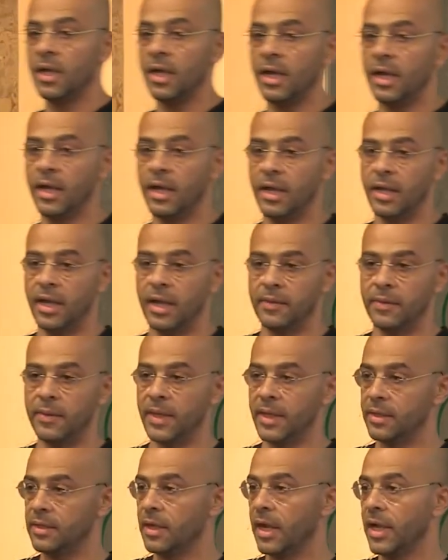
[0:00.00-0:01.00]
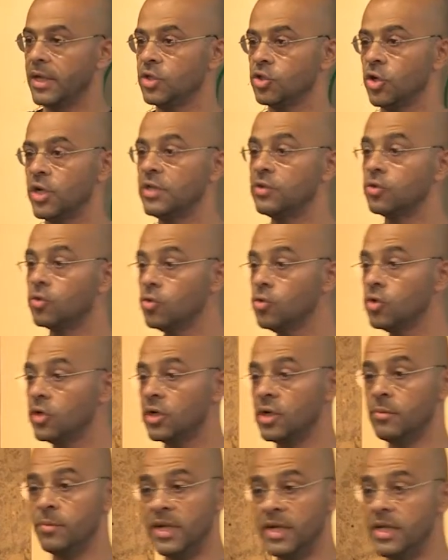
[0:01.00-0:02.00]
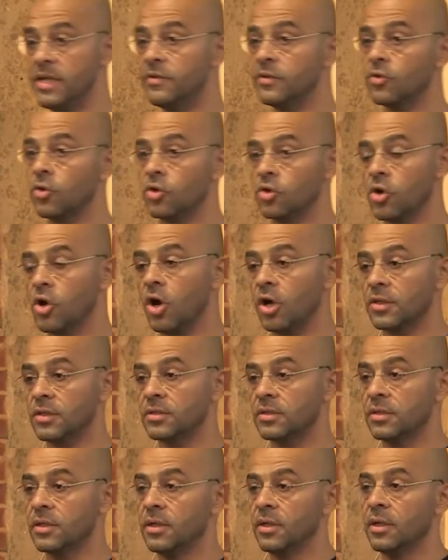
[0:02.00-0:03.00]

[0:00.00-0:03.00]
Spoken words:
And then I joined Google, believe it or not,